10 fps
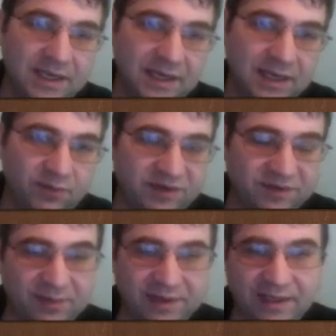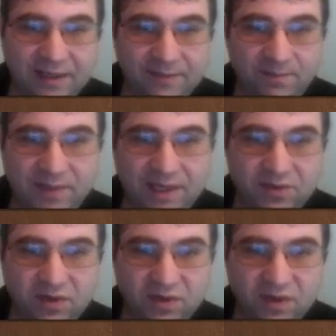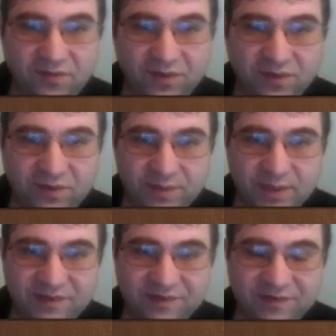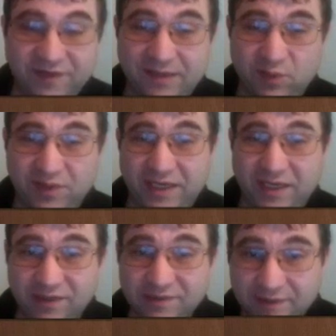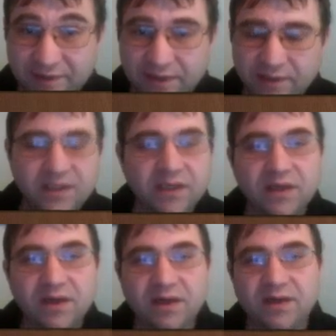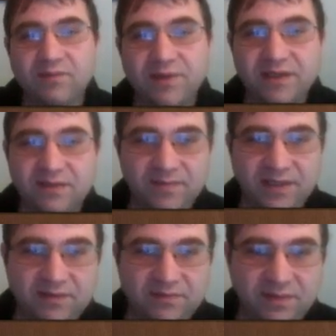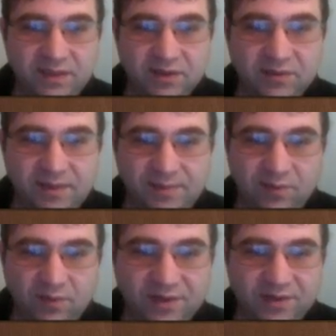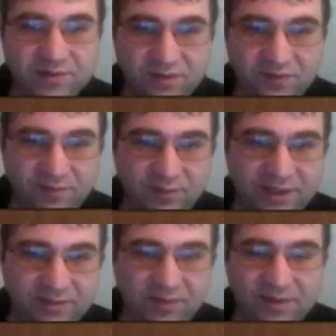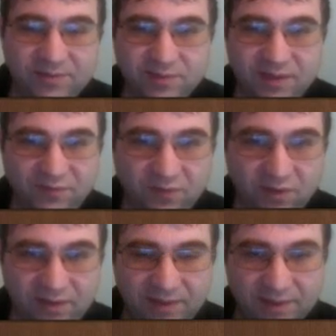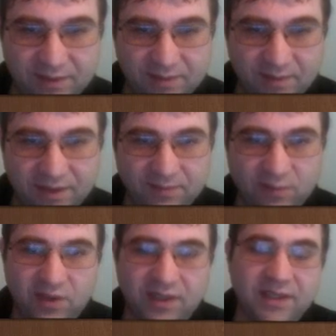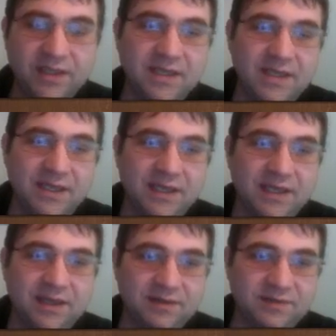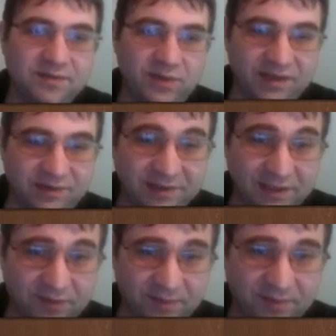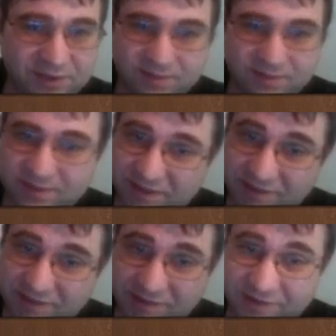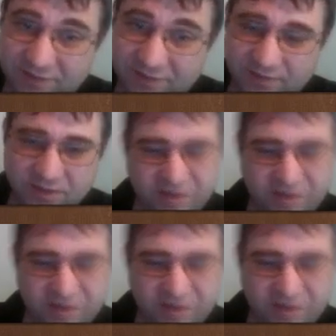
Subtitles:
And we simply can't meet all of those threats simultaneously. We can meet, maybe one or two of them. We can play bishop e4 and meet the threat of the pawn, and we can save our bishop, but that doesn't save our rook.